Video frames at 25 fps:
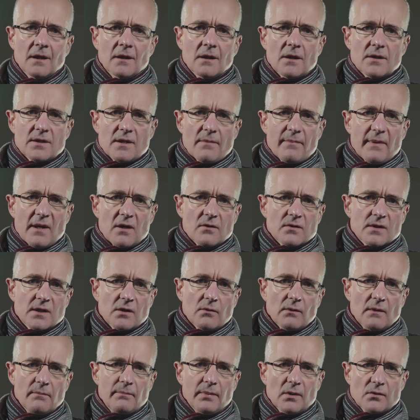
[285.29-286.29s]
as opposed
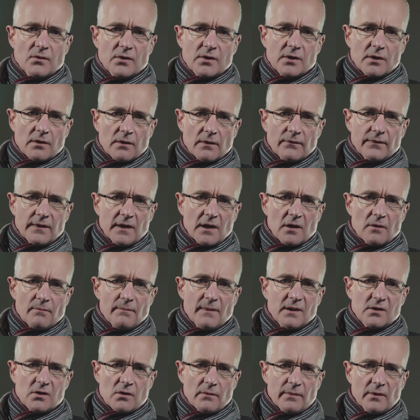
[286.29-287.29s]
to a bunch of,
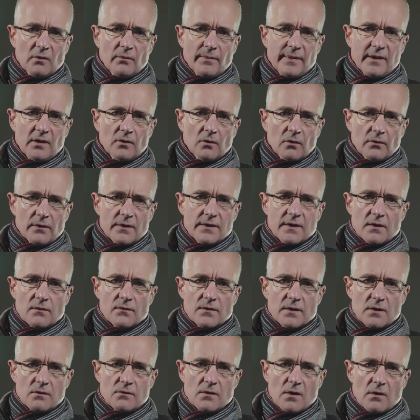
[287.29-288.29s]
miserable
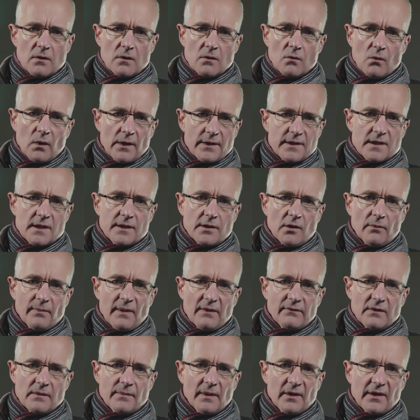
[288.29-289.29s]
Puritans who want to stop
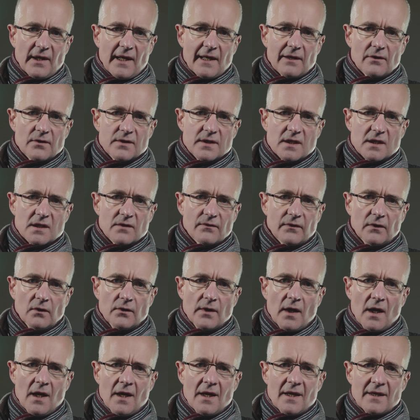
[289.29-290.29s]
everybody else's fun.